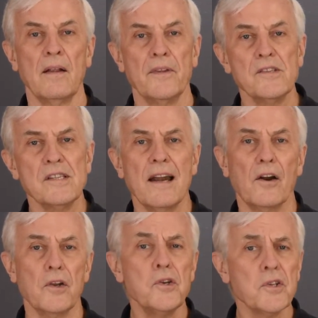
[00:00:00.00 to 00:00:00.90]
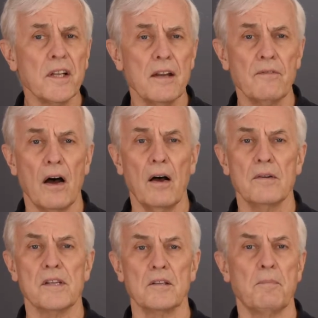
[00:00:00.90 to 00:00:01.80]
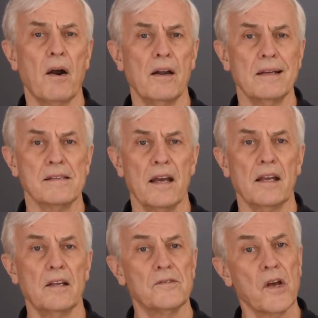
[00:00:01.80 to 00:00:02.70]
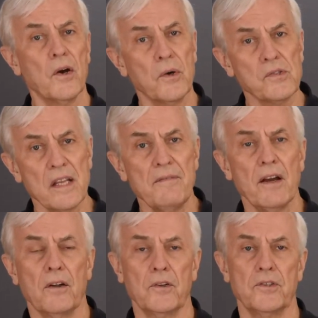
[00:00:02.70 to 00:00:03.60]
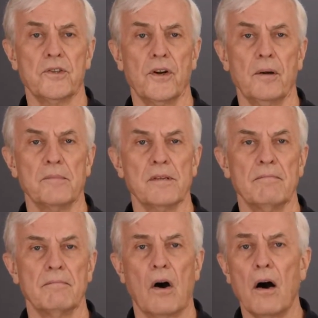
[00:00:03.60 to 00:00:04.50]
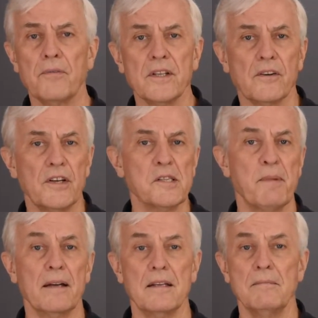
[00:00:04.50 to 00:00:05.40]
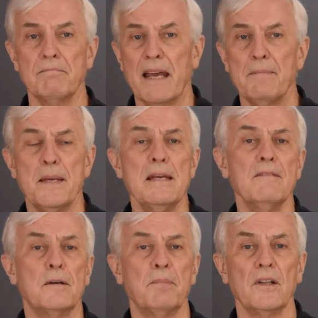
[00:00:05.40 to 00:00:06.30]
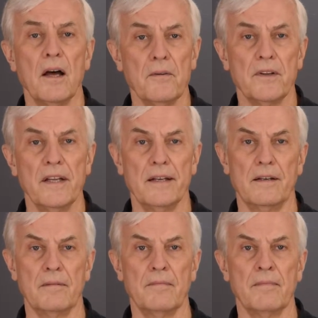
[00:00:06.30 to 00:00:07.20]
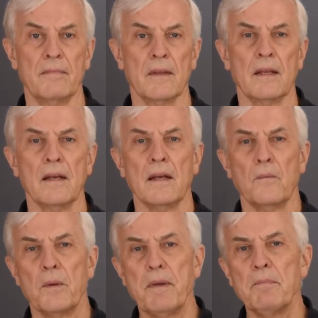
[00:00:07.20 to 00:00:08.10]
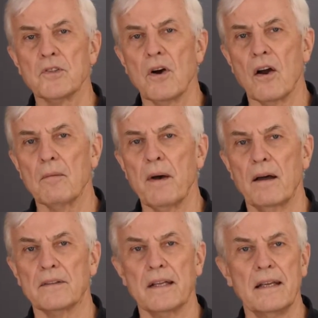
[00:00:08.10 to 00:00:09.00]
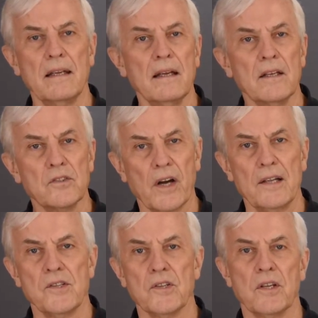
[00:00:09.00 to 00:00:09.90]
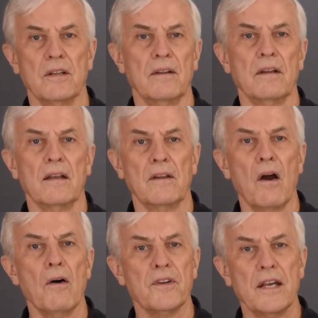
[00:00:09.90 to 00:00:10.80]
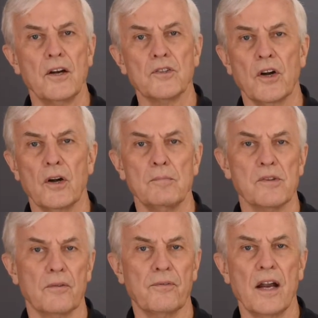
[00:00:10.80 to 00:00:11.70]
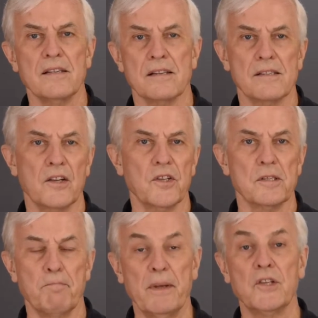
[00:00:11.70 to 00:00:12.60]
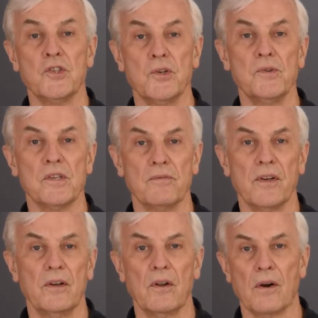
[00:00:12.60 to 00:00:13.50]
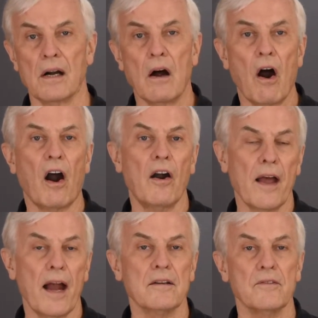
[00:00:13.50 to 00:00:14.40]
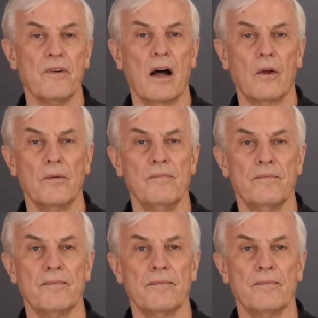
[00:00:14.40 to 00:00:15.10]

This scenario usually involves a departing executive who's leaving on good terms, often a respected, maybe even a beloved leader. When people talk about the transition, they often hear terms or phrases such as big shoes to fill or hard act to follow.